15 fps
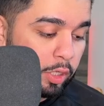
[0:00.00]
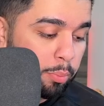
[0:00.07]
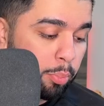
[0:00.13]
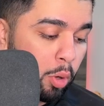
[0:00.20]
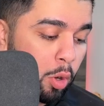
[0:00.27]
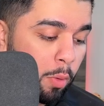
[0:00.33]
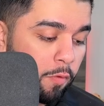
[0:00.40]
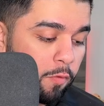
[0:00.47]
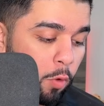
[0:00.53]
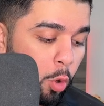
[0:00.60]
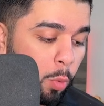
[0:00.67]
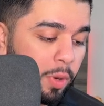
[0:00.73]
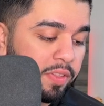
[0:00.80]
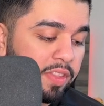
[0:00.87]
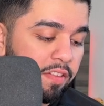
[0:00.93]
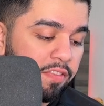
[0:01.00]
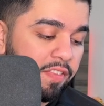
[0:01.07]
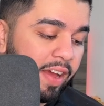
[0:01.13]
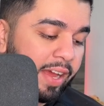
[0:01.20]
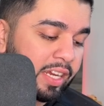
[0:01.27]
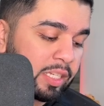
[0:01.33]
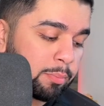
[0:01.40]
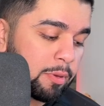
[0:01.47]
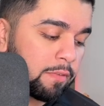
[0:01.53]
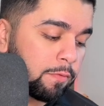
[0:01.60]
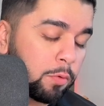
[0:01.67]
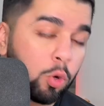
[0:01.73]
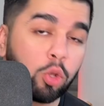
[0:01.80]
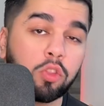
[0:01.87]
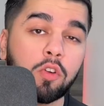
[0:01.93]
put forward the facts
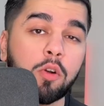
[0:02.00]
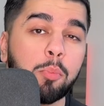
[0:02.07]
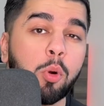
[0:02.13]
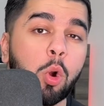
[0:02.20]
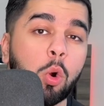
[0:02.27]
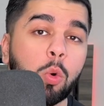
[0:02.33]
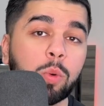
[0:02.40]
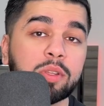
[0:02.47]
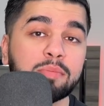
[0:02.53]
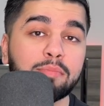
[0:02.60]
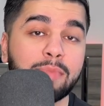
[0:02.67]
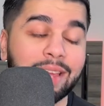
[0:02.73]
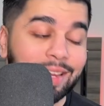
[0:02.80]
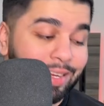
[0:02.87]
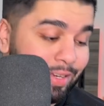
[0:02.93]
before the report was made.